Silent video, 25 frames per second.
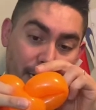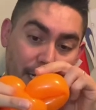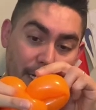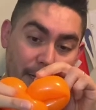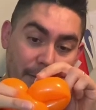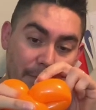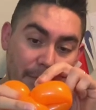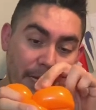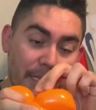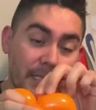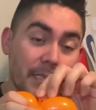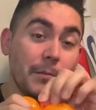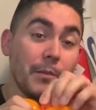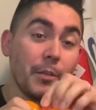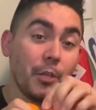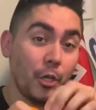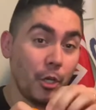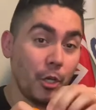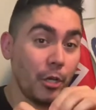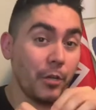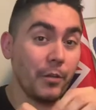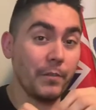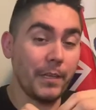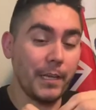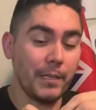Make something
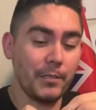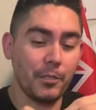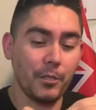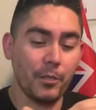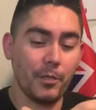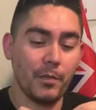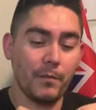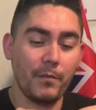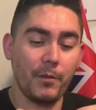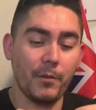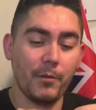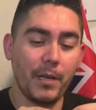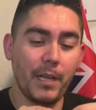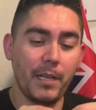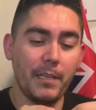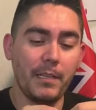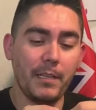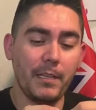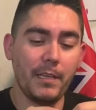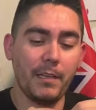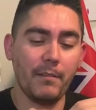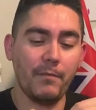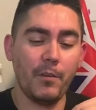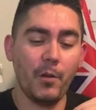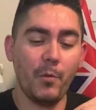good with that too.
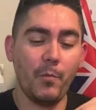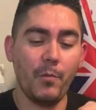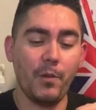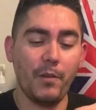If